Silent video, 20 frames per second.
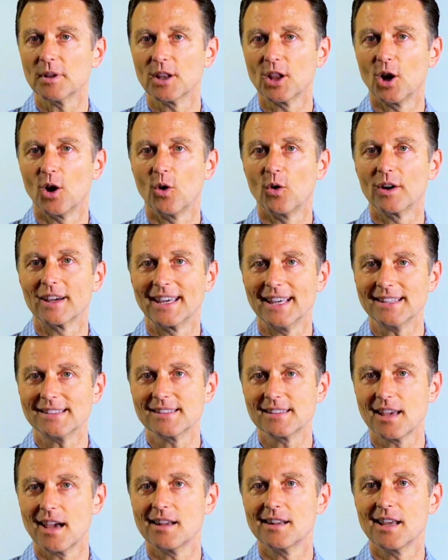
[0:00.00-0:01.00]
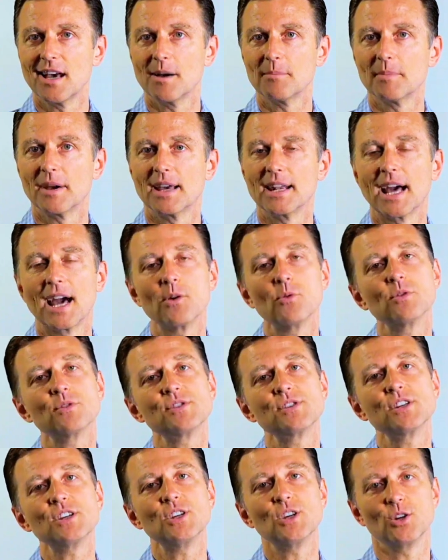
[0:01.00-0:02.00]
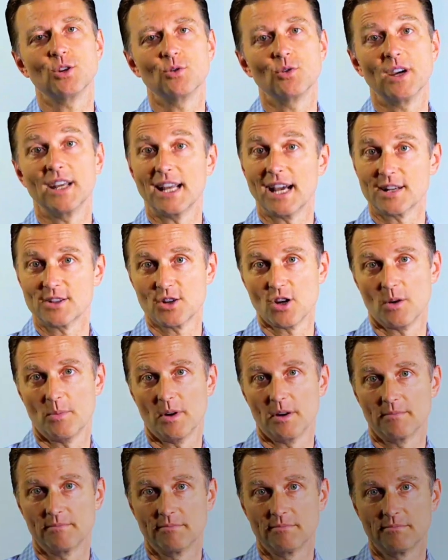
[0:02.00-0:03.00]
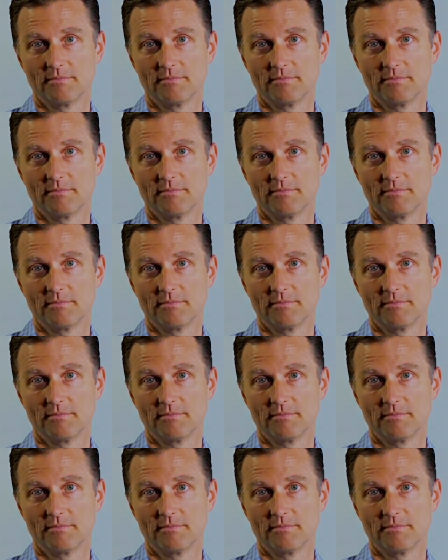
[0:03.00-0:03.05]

below, get signed up, and I will see you in October.